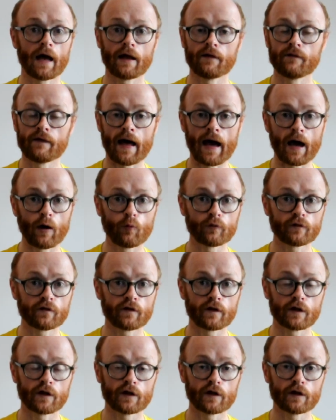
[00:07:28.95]
now with
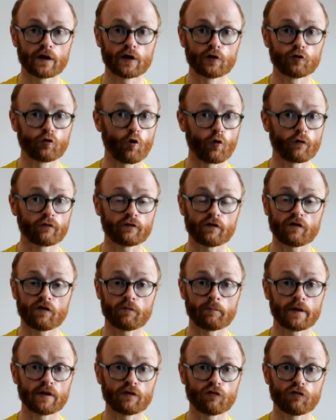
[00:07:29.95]
the Endorphin
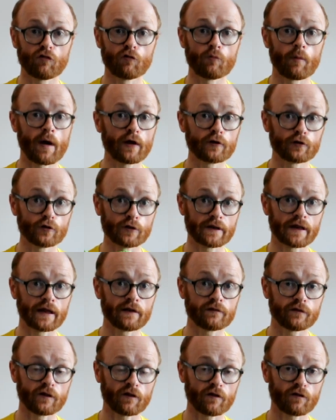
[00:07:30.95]
Speed 2 out, you'll
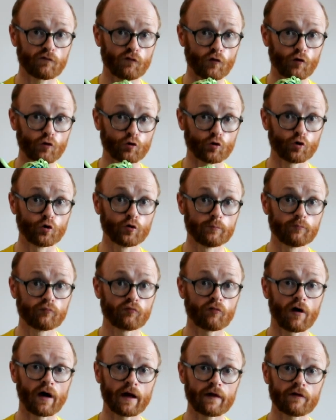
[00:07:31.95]
get this for a good
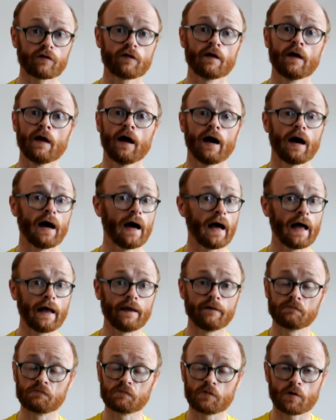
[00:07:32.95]
price
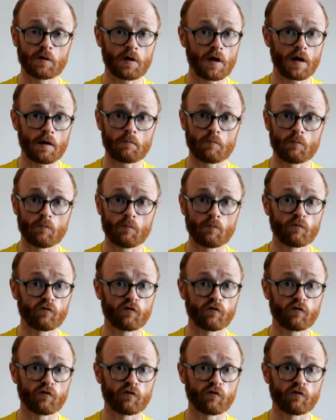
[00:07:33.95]
and um,